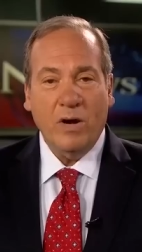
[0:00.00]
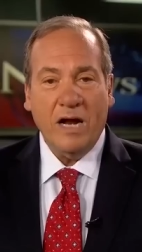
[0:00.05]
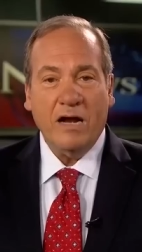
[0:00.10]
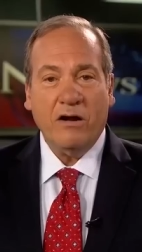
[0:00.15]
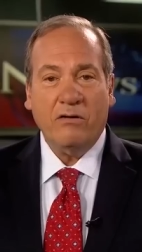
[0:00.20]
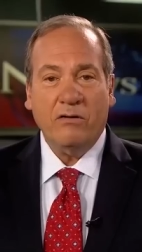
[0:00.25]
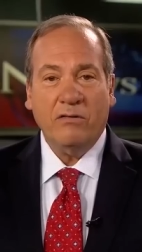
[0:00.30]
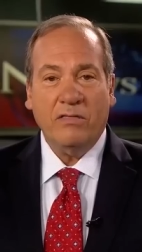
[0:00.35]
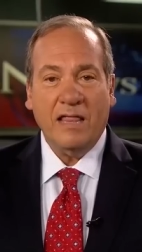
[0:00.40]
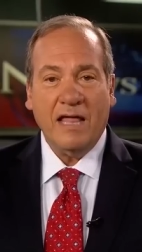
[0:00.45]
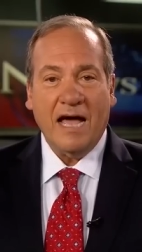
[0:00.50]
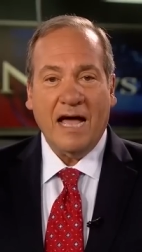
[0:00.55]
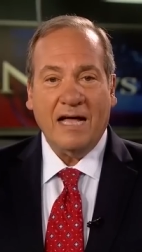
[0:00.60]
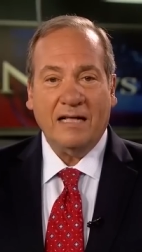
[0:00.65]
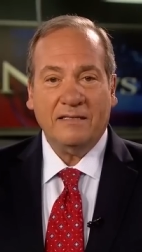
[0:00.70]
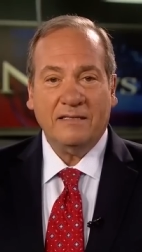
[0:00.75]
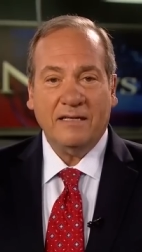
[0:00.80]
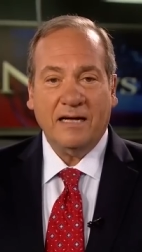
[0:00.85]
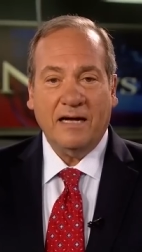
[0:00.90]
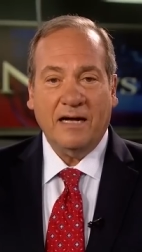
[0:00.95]
aware
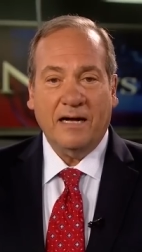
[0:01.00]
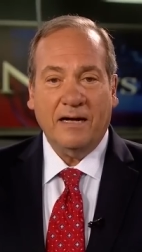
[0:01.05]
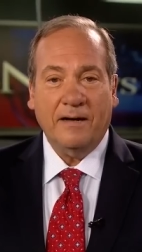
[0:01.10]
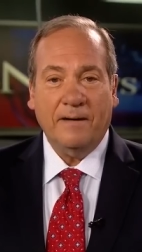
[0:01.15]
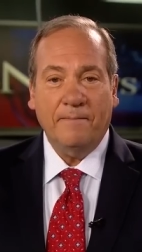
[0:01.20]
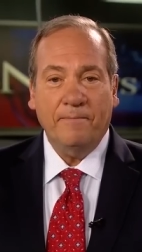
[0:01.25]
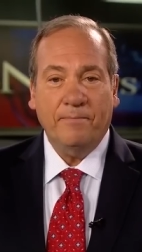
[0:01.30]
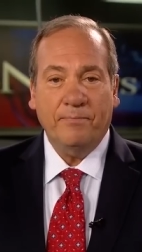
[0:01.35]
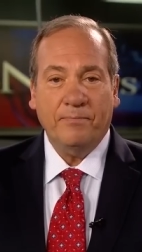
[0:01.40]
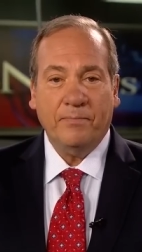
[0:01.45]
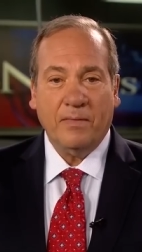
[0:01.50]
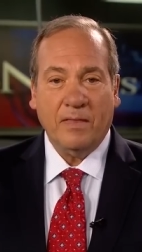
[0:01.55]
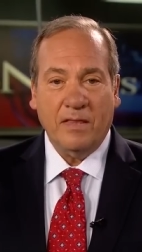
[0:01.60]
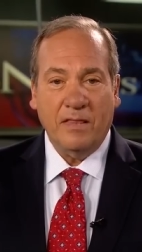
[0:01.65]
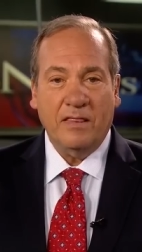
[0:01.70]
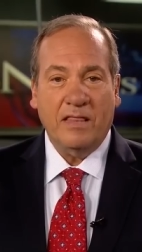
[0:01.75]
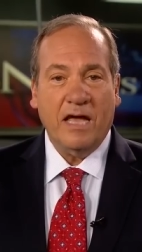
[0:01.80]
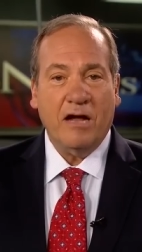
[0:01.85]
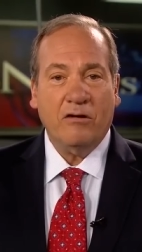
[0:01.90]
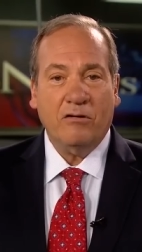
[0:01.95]
that
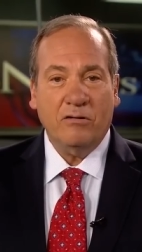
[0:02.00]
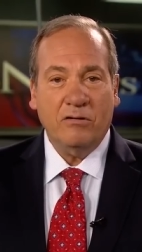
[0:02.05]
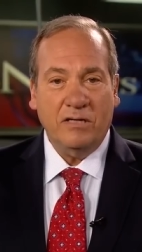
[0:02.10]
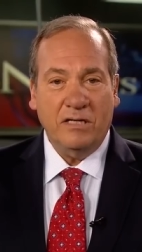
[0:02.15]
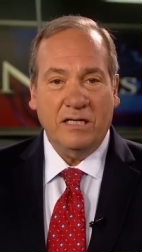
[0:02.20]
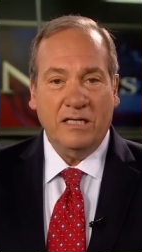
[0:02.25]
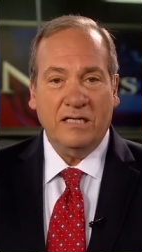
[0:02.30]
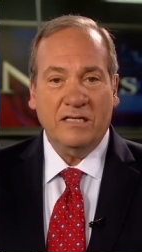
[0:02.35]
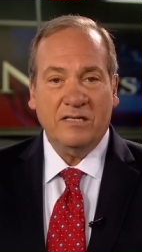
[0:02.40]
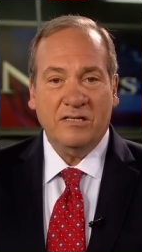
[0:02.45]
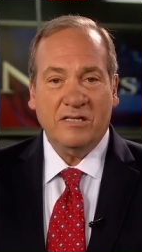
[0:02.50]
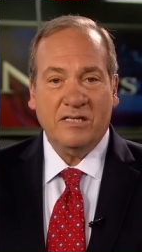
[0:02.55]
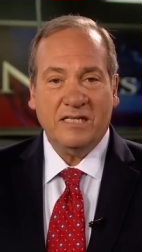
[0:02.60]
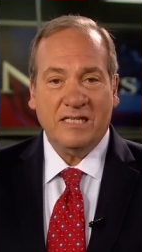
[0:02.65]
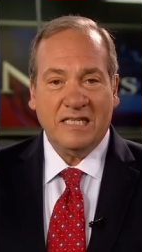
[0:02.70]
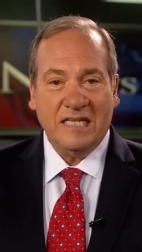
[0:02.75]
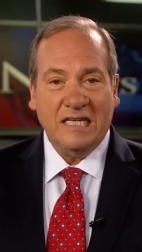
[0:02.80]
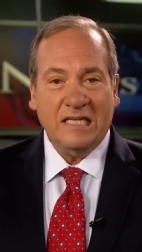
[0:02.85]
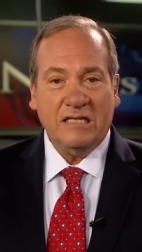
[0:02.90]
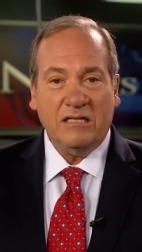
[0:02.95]
there is
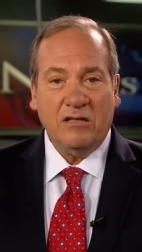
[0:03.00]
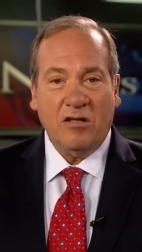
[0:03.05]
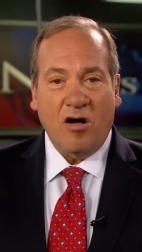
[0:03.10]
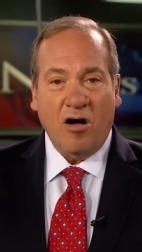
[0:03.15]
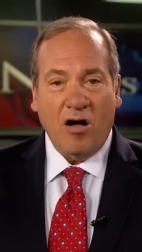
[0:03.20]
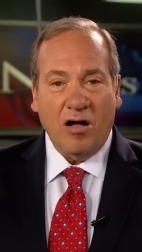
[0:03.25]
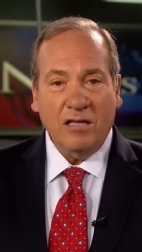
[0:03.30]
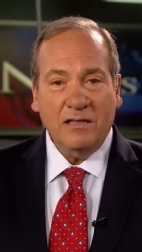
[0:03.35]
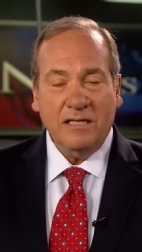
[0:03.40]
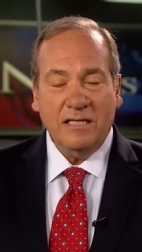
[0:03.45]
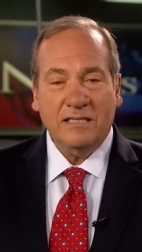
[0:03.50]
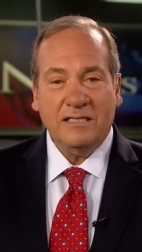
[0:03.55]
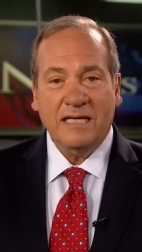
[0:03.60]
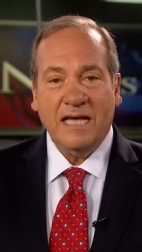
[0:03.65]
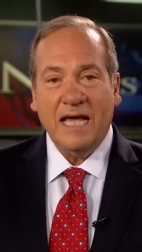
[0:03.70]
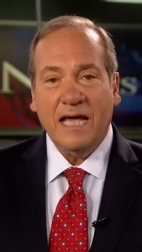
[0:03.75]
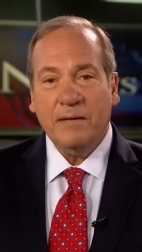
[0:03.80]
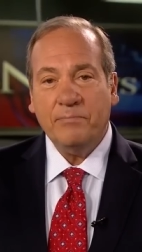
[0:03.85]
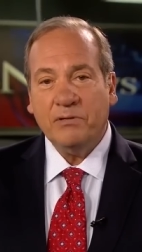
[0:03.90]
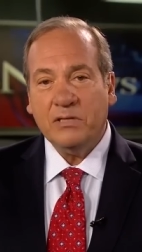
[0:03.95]
still on the
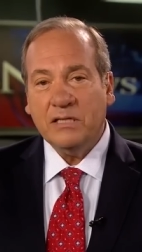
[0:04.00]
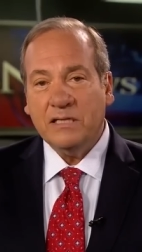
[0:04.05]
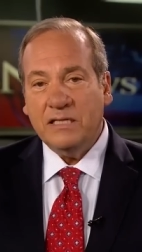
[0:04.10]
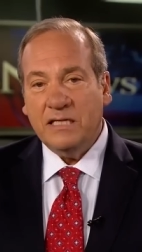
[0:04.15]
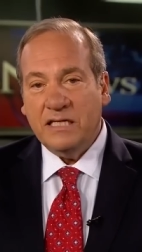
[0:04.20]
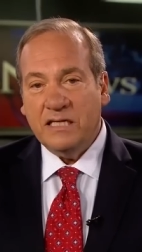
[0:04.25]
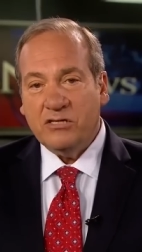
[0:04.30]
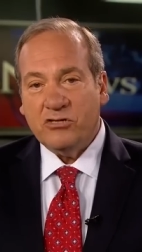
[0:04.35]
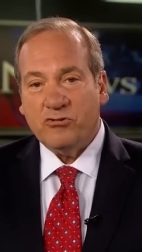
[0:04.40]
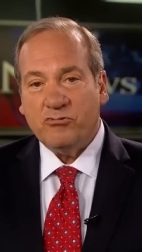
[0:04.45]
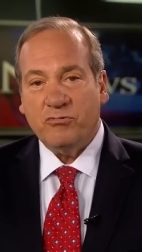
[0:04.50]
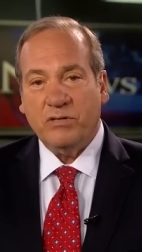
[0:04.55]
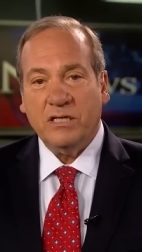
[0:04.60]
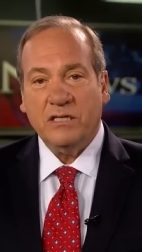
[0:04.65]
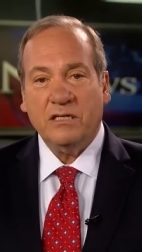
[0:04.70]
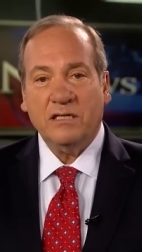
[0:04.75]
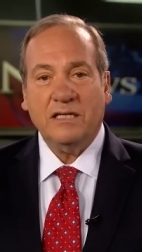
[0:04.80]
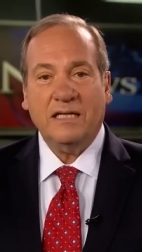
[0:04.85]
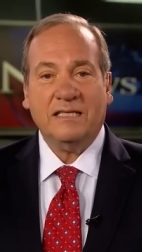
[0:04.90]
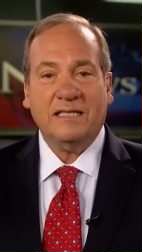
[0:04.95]
table in
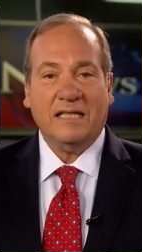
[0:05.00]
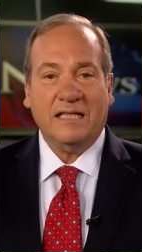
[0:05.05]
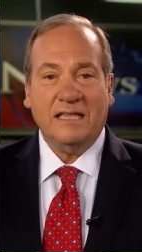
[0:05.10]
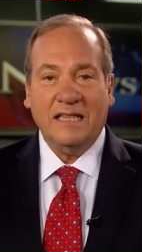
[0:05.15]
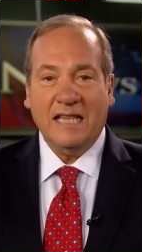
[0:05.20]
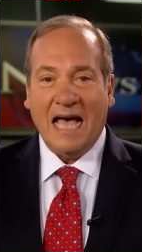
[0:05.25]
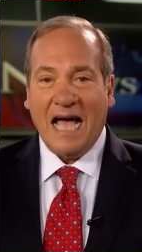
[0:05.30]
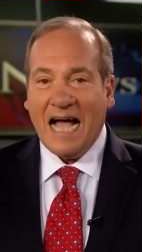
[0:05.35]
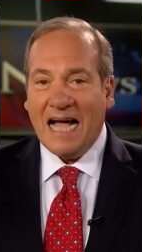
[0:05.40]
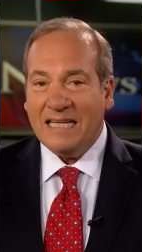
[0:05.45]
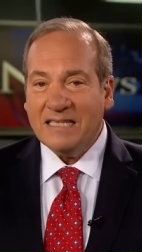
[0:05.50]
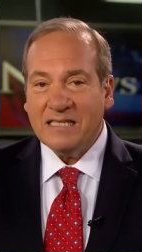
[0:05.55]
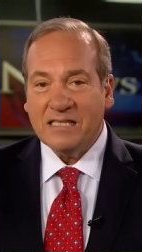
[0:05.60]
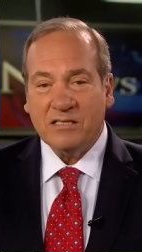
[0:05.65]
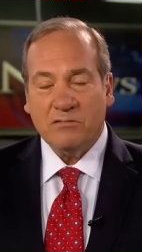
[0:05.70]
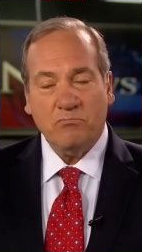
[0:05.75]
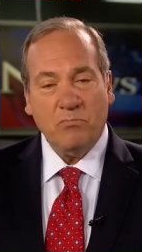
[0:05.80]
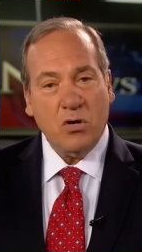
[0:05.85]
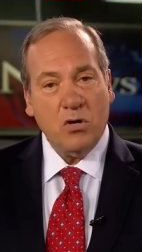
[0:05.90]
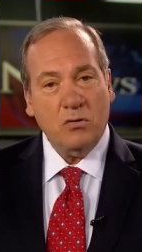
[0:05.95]
Israel at the
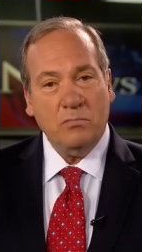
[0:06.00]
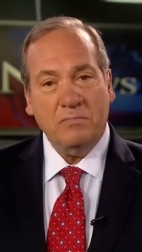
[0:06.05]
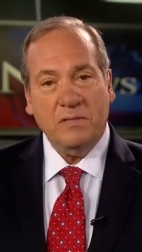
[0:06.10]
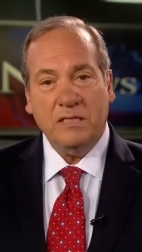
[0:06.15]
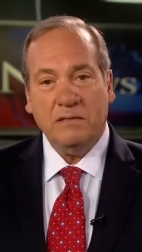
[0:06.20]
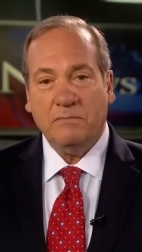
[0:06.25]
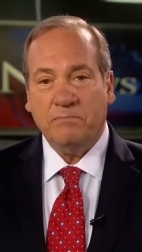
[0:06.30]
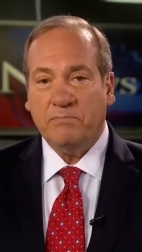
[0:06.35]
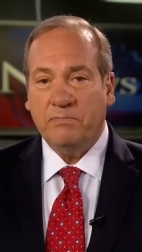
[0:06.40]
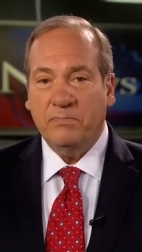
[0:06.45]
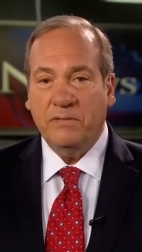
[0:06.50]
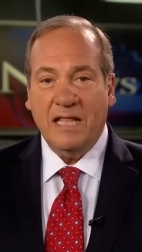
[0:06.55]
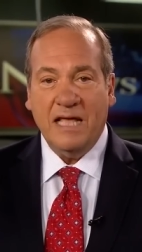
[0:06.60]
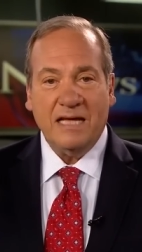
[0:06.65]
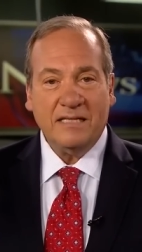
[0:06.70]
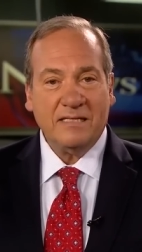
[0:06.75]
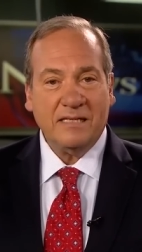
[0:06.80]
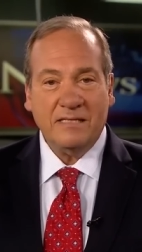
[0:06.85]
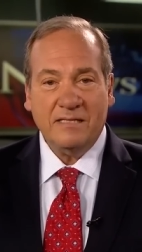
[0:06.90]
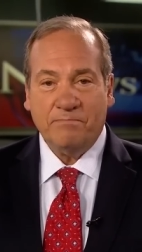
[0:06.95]
last moment
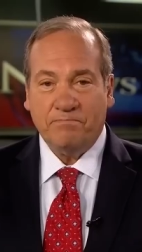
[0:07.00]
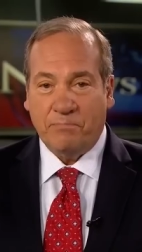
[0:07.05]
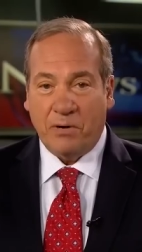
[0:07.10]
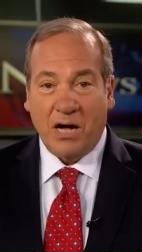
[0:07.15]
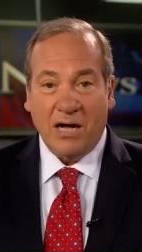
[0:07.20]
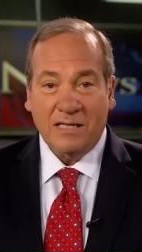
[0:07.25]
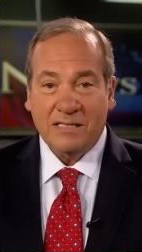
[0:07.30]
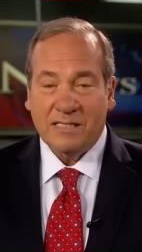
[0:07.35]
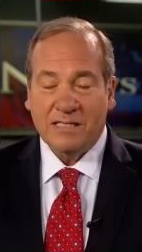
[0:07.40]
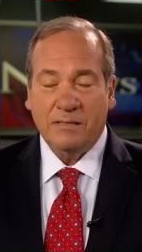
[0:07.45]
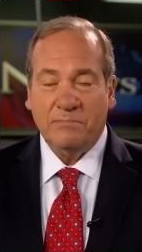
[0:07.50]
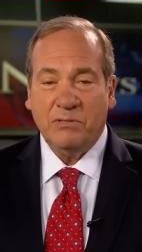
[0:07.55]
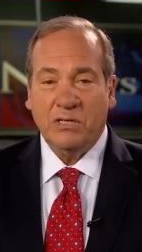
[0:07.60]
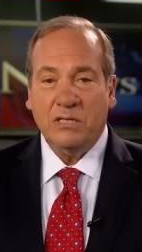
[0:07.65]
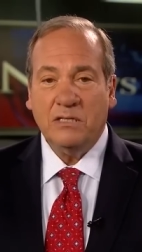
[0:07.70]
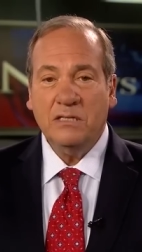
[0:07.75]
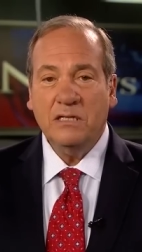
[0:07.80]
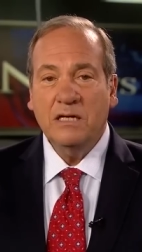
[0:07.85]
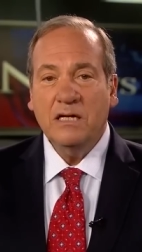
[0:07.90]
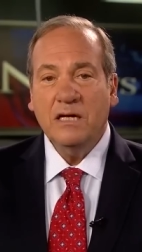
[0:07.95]

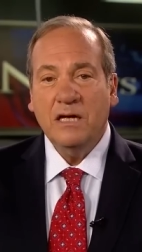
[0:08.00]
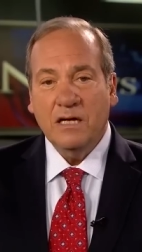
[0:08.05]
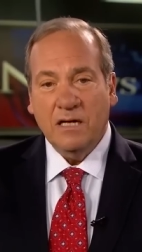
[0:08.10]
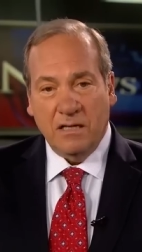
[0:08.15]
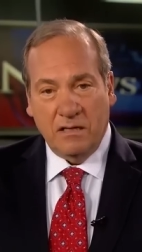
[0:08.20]
possible,